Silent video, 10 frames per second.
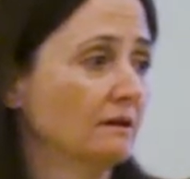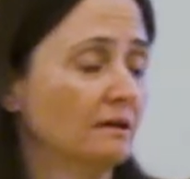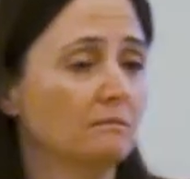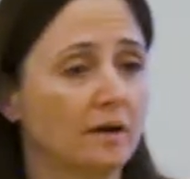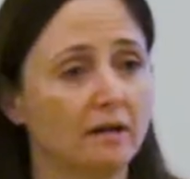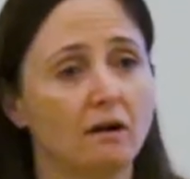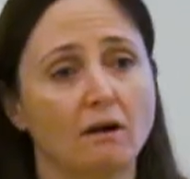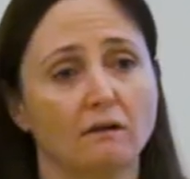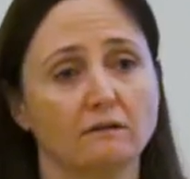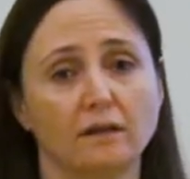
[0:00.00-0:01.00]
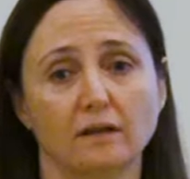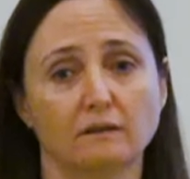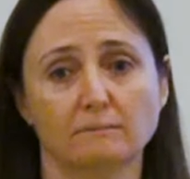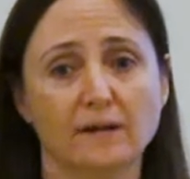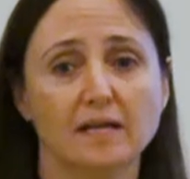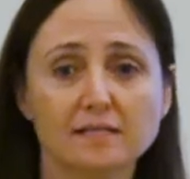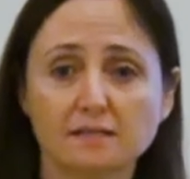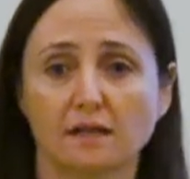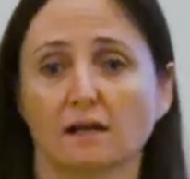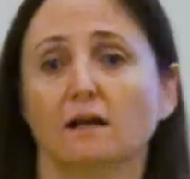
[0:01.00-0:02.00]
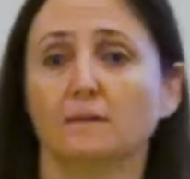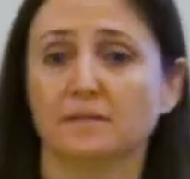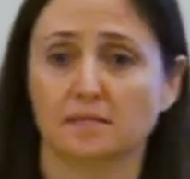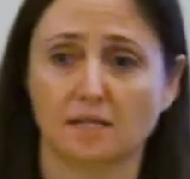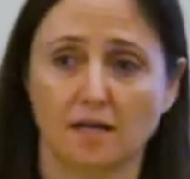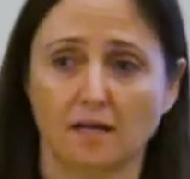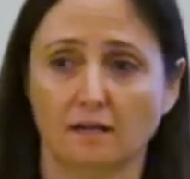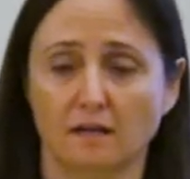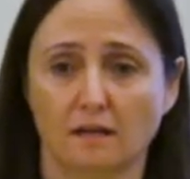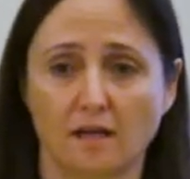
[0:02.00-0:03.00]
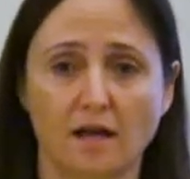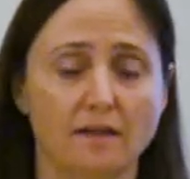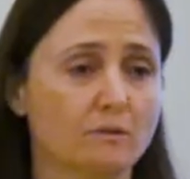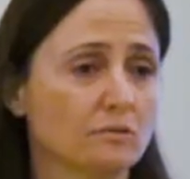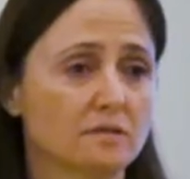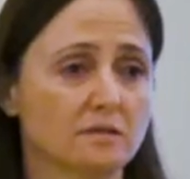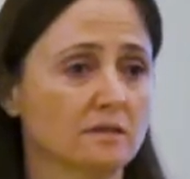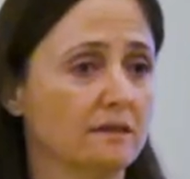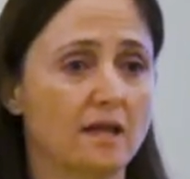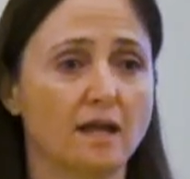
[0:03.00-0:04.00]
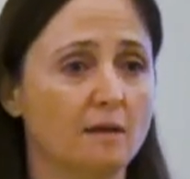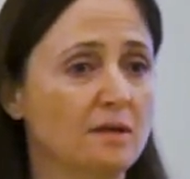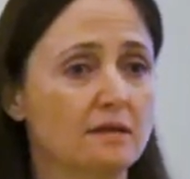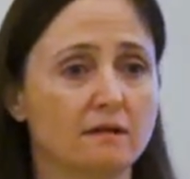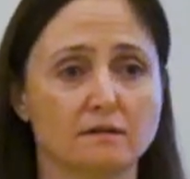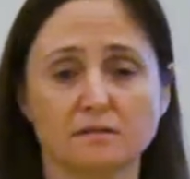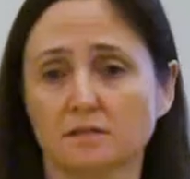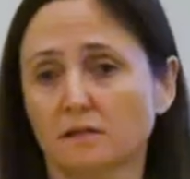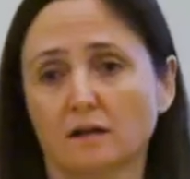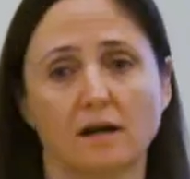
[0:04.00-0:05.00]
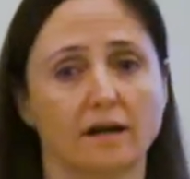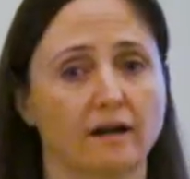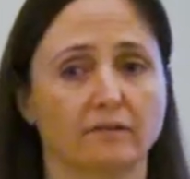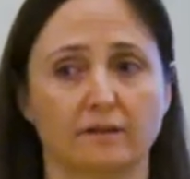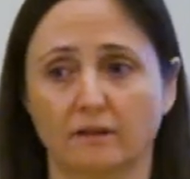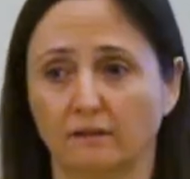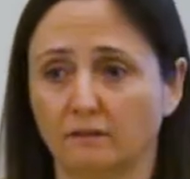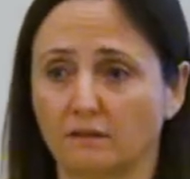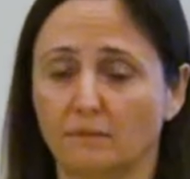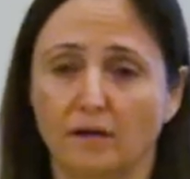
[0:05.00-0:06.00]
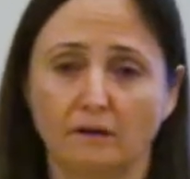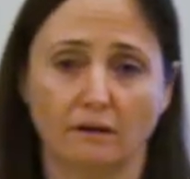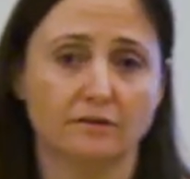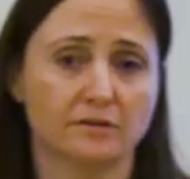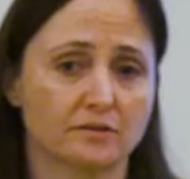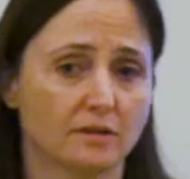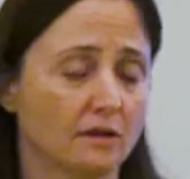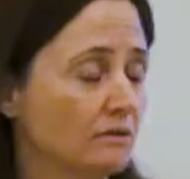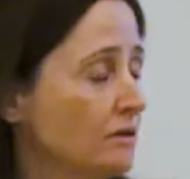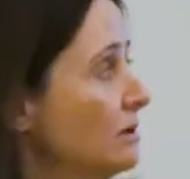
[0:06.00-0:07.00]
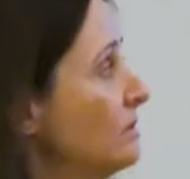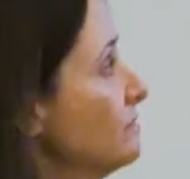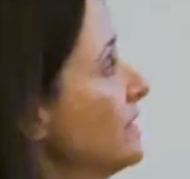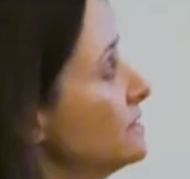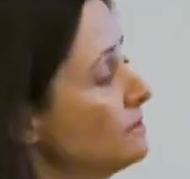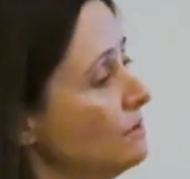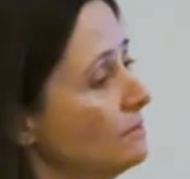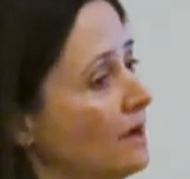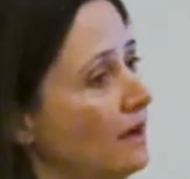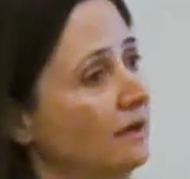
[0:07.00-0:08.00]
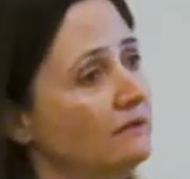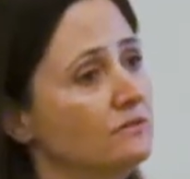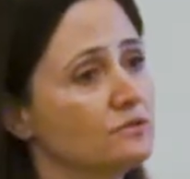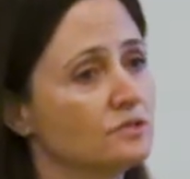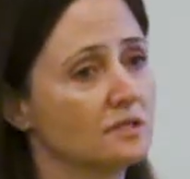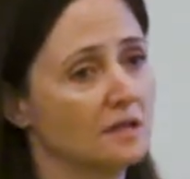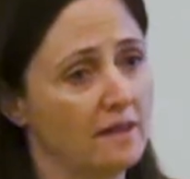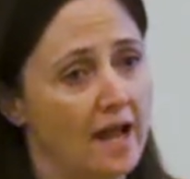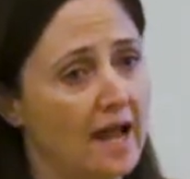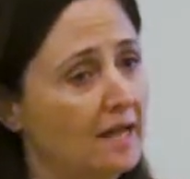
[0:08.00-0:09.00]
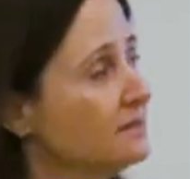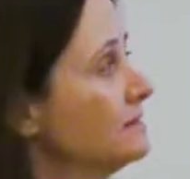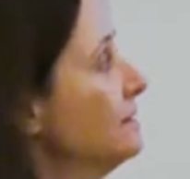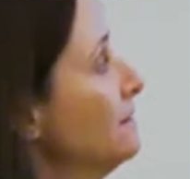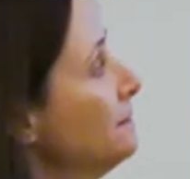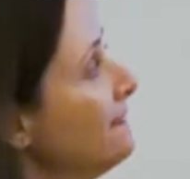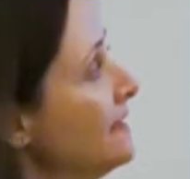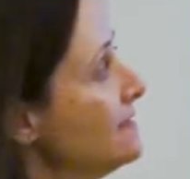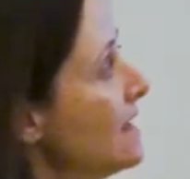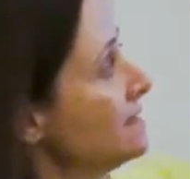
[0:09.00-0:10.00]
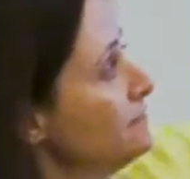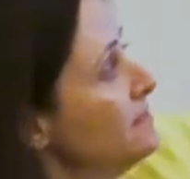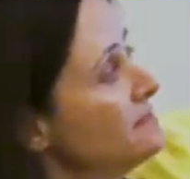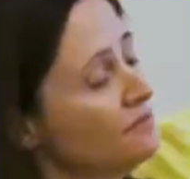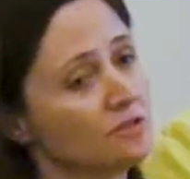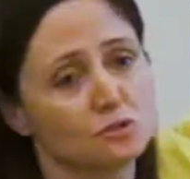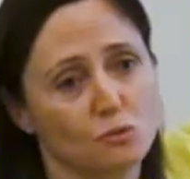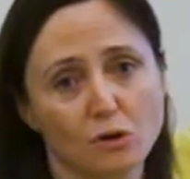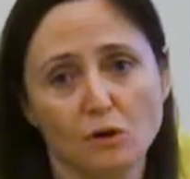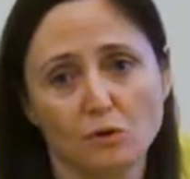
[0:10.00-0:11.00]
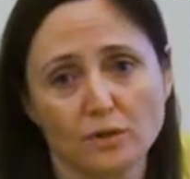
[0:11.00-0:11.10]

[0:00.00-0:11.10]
in my yard that my kids can climb inside. And they were just, they came in there and just clear cut everything about 100 years ago for that. So I'm kind of interested in that as a piece of historical